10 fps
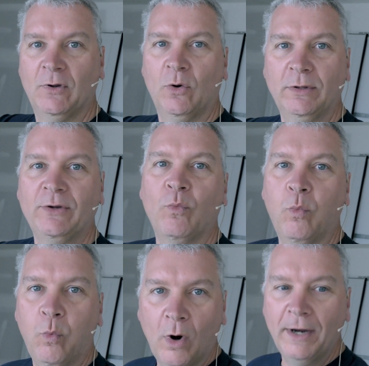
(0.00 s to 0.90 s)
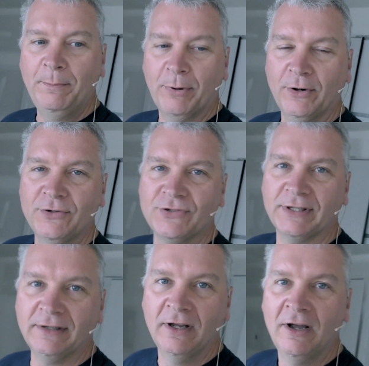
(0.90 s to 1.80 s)
Only one
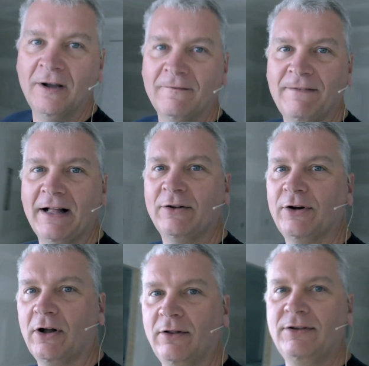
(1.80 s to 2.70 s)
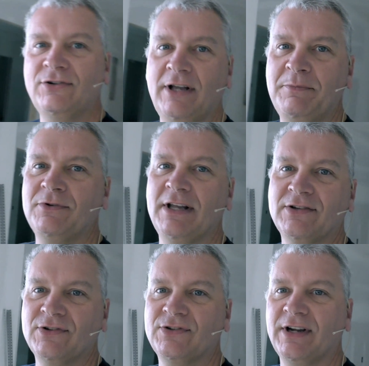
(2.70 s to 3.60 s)
person followed all of the steps
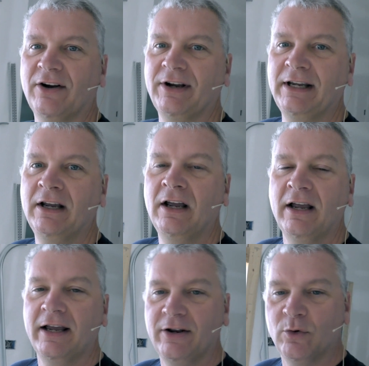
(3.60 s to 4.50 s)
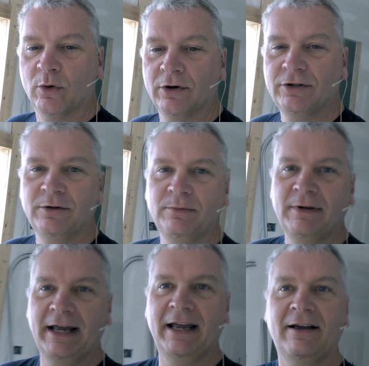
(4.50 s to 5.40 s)
necessary in order to
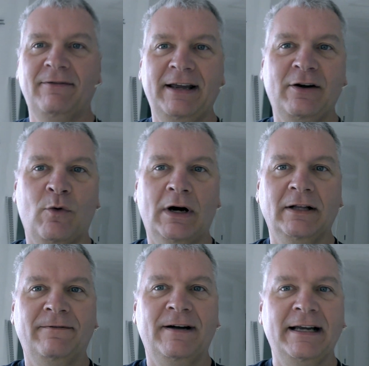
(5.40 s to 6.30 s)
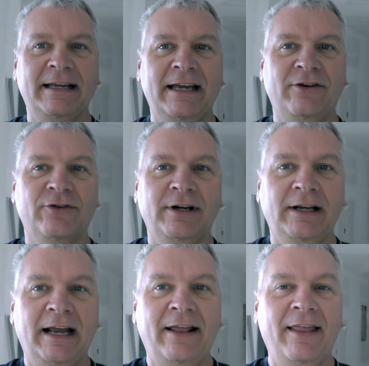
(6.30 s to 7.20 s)
have a qualifying
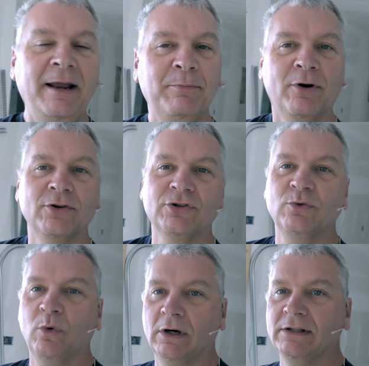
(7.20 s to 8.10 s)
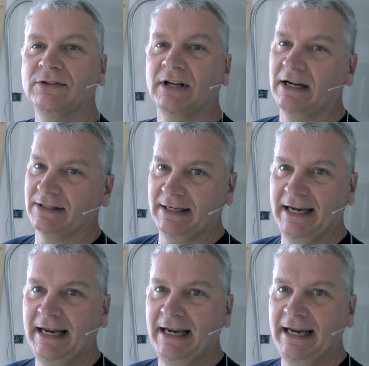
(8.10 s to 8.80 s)
entry, and that person was Toxic